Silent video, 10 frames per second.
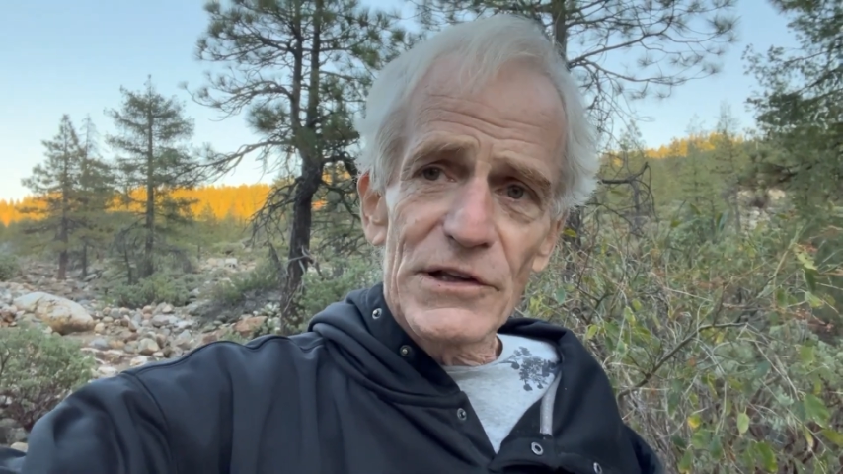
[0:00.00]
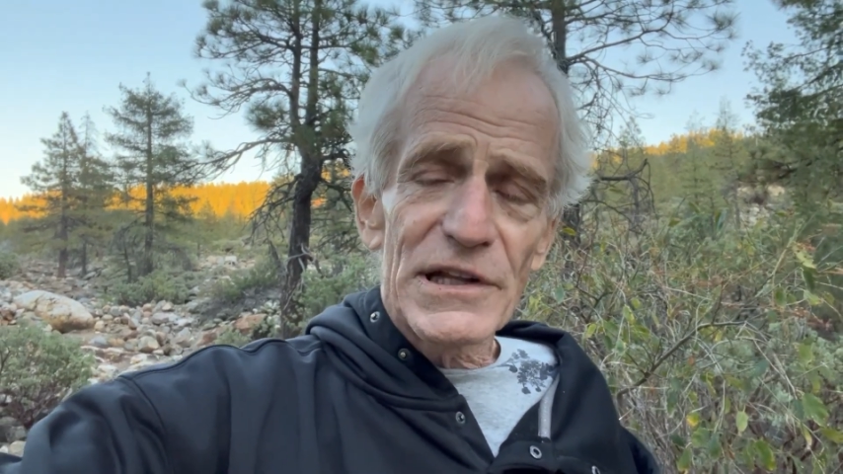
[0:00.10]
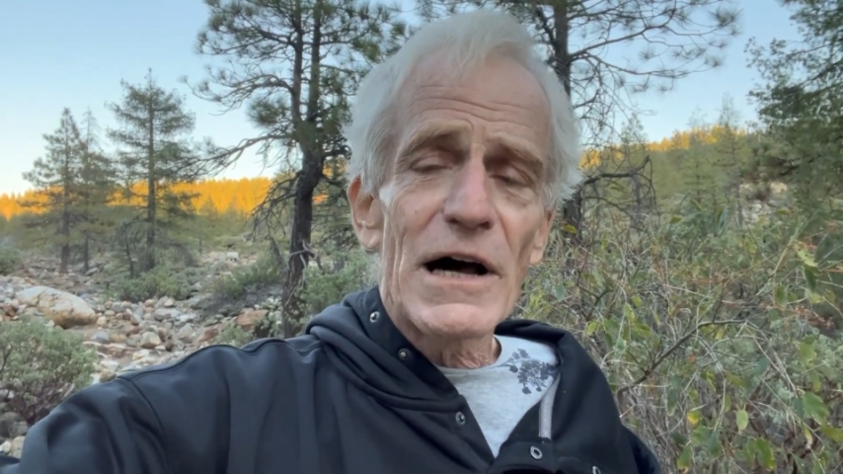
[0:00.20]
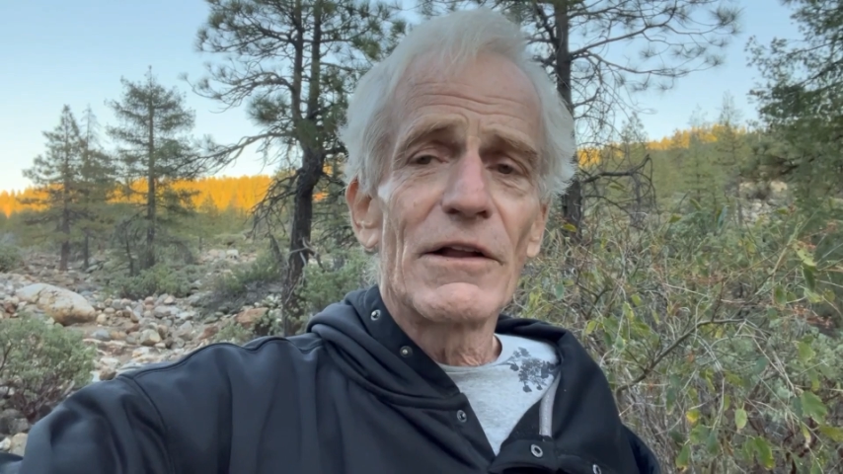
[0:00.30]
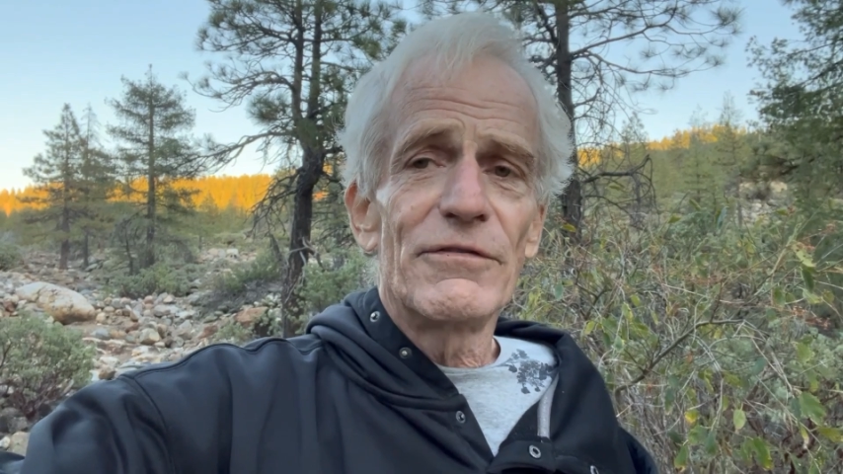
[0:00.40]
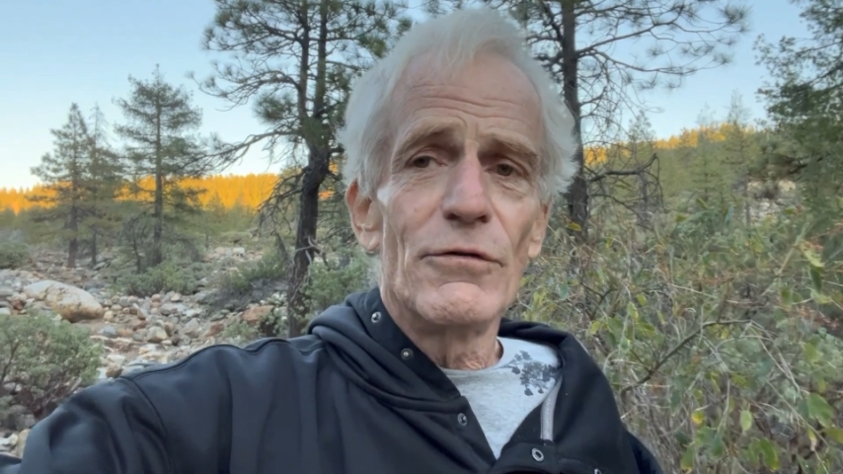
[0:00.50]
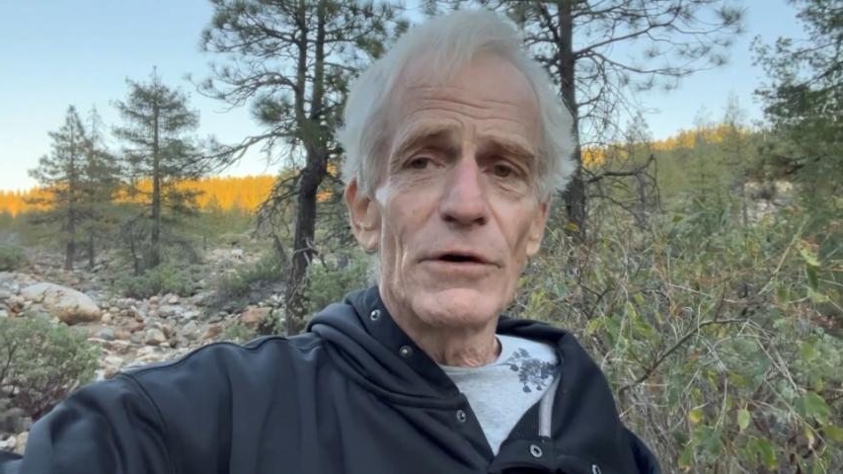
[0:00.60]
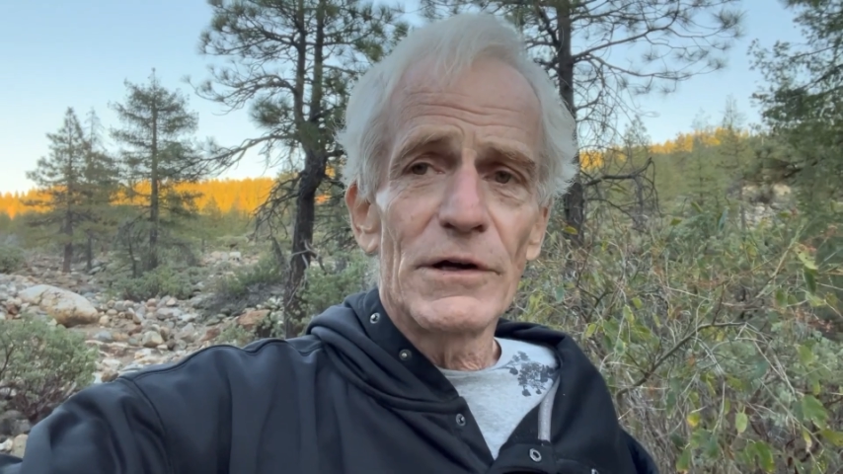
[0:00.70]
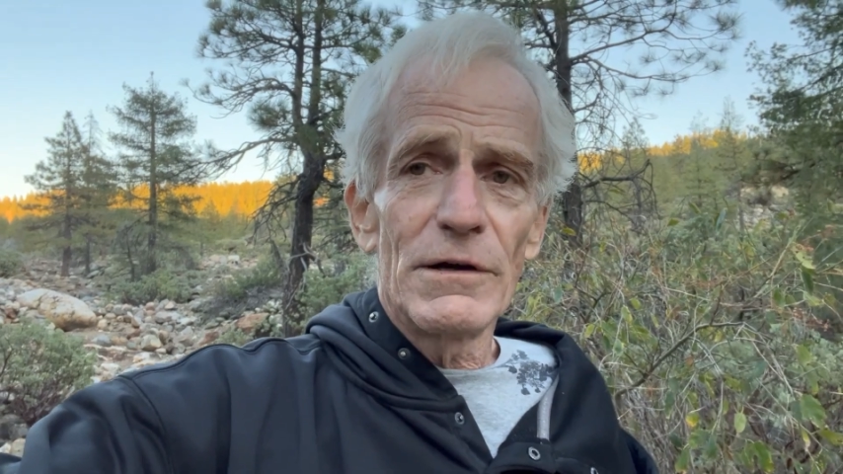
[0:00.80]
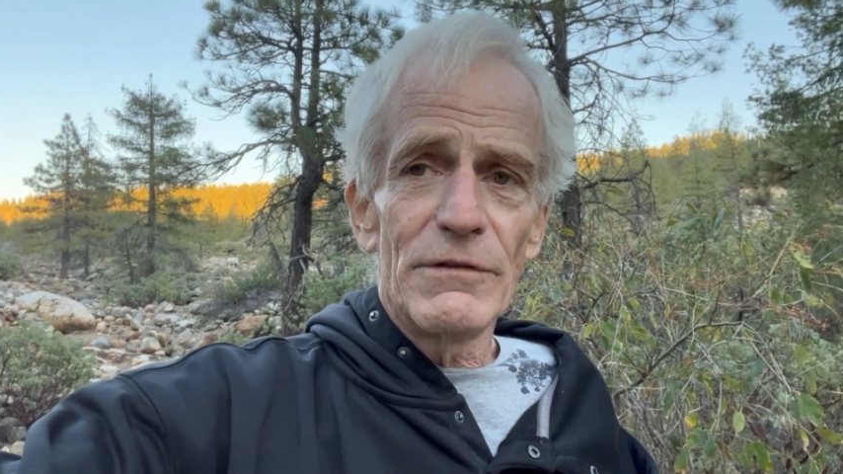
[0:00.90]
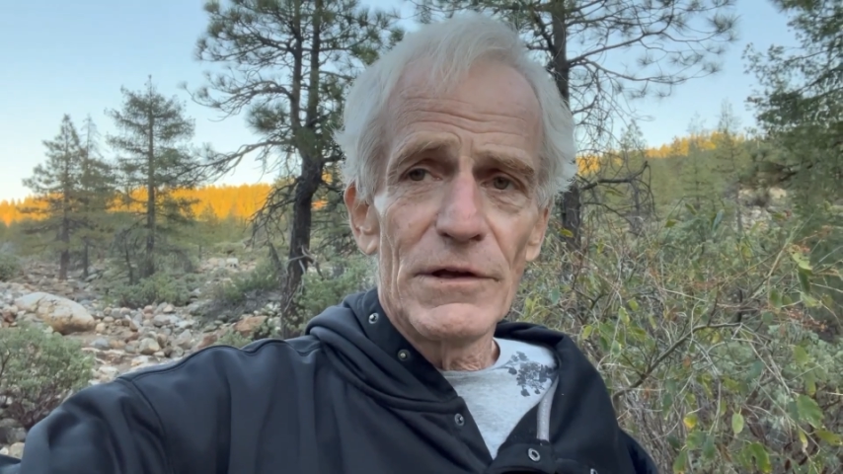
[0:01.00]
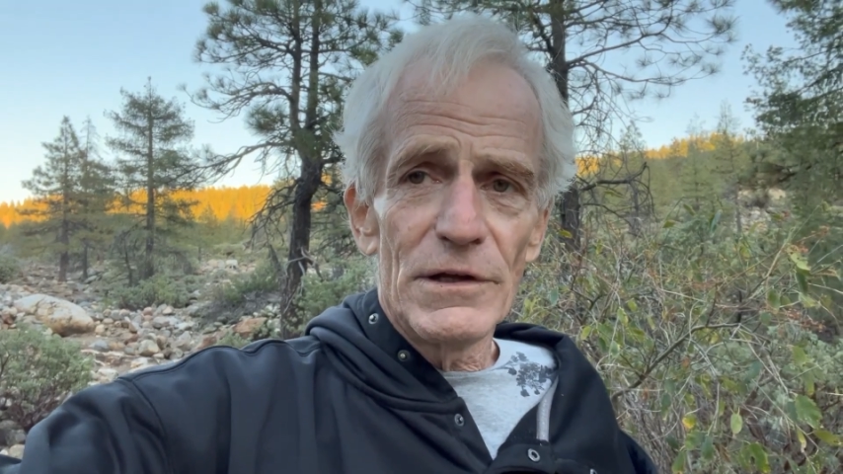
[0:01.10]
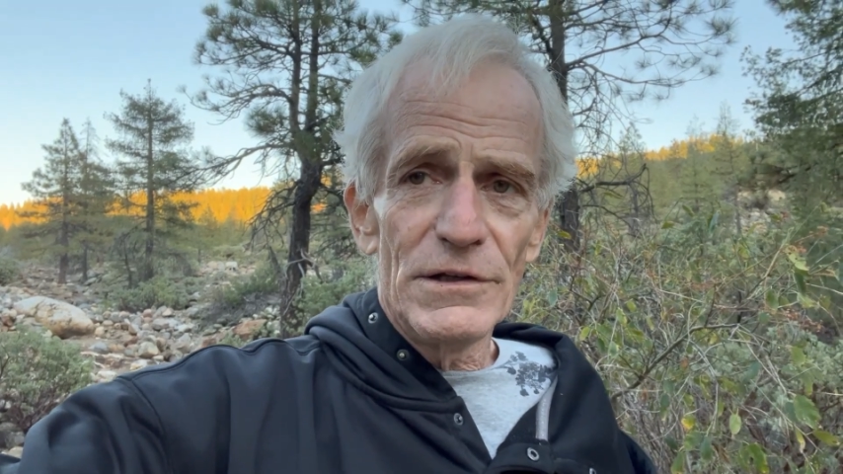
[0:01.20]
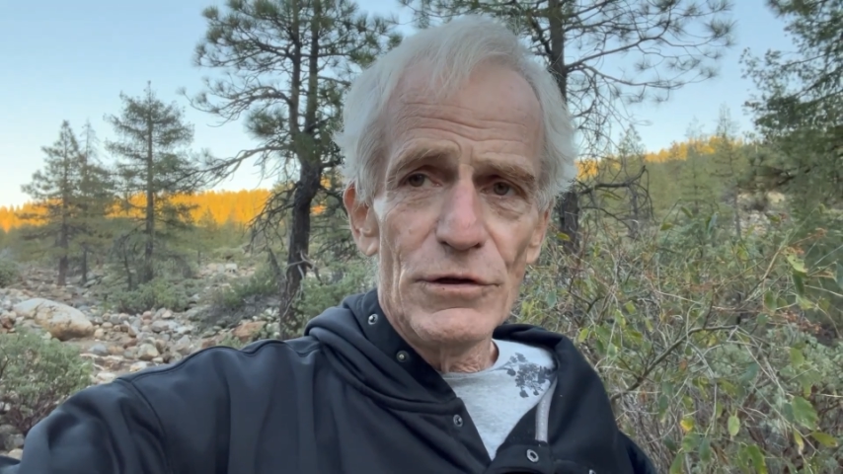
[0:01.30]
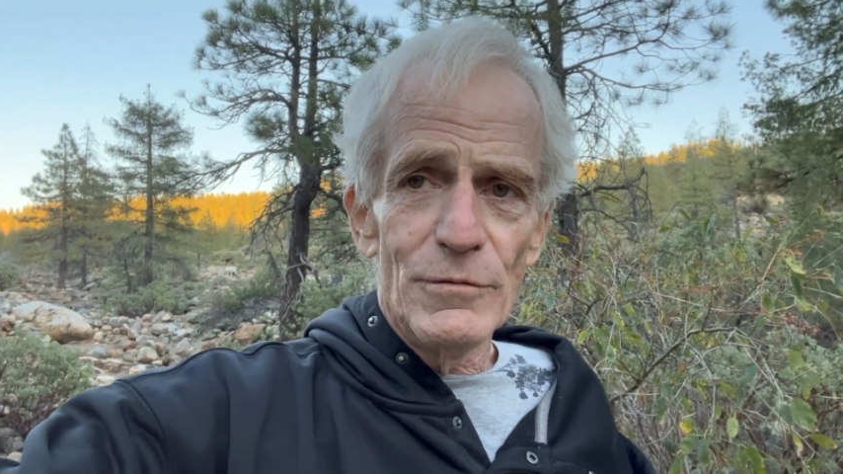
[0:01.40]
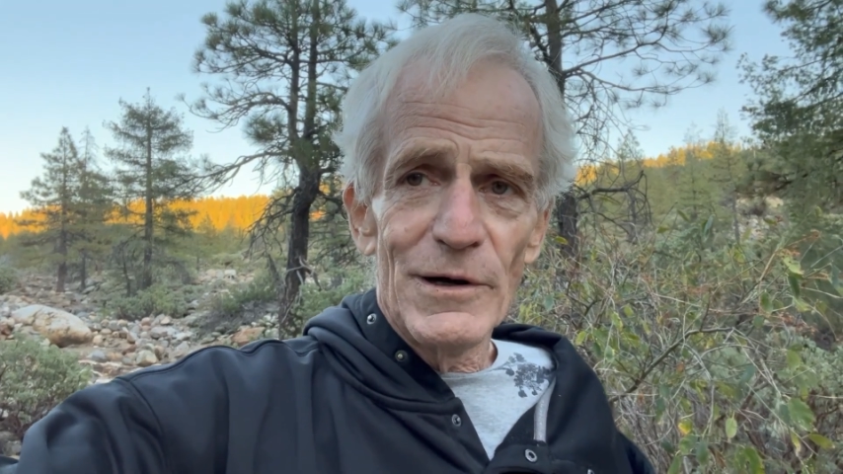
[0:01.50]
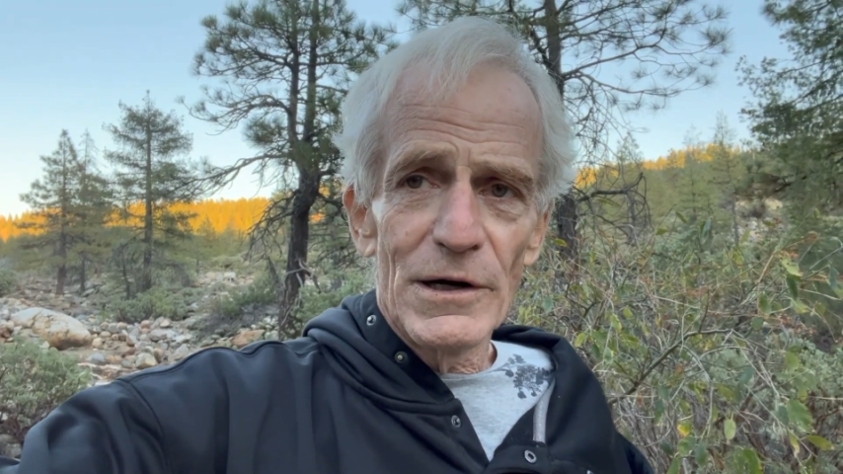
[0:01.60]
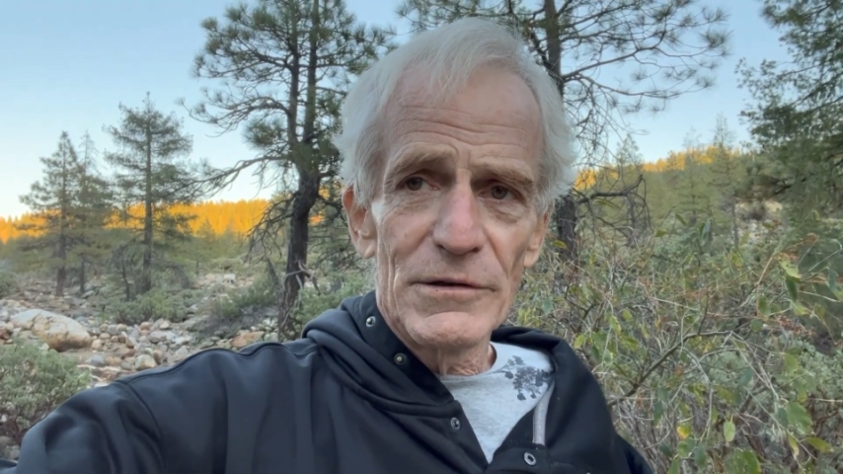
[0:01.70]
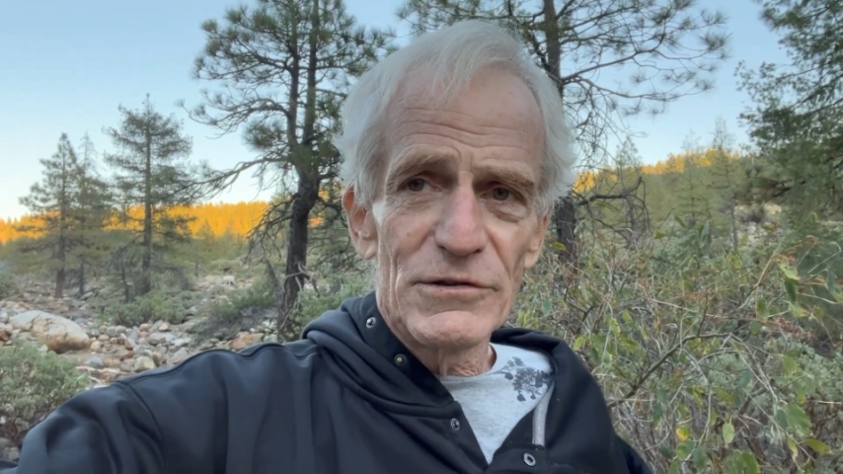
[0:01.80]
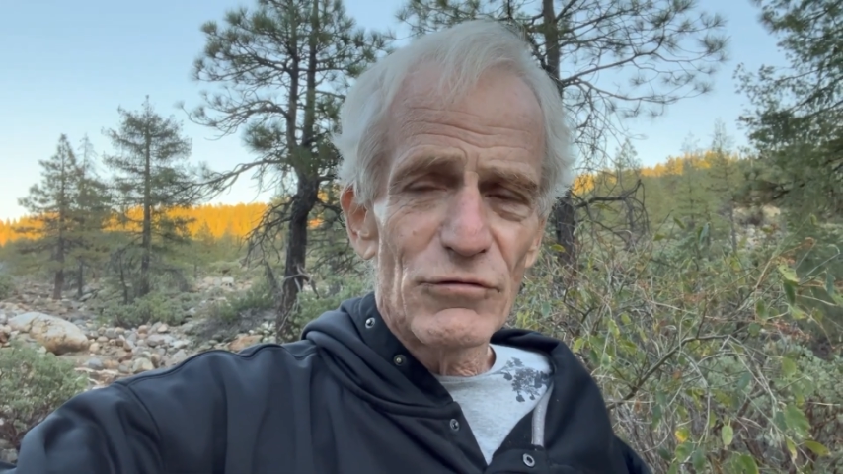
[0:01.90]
the South Fork of the Yuba